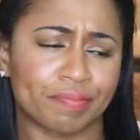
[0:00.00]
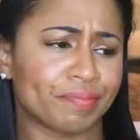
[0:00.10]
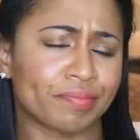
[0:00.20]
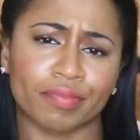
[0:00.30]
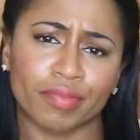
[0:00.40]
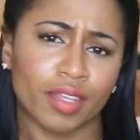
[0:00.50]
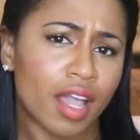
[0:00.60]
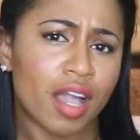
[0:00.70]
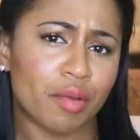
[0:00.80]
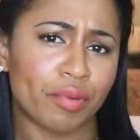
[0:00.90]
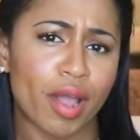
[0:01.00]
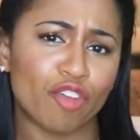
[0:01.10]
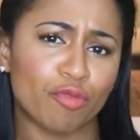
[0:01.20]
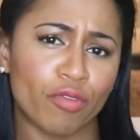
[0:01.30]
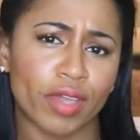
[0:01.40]
I'm
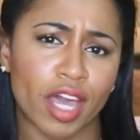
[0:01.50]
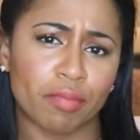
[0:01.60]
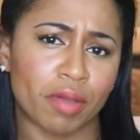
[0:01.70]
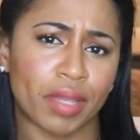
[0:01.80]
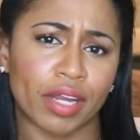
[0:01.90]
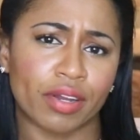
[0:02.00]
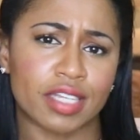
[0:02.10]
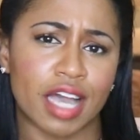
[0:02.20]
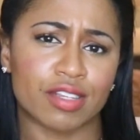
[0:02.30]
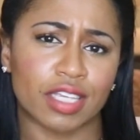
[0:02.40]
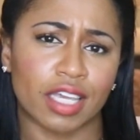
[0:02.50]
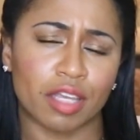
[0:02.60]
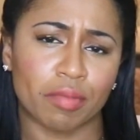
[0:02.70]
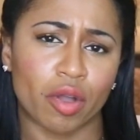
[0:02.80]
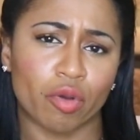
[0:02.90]
proud of moving out of my parents' house and
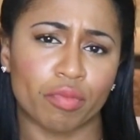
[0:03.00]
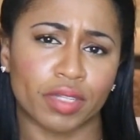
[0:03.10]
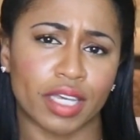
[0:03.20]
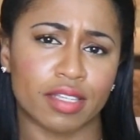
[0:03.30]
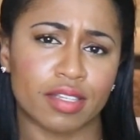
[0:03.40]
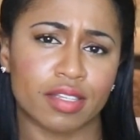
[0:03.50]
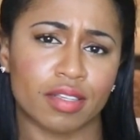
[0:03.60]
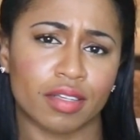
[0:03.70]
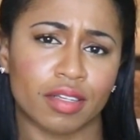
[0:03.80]
getting my own place.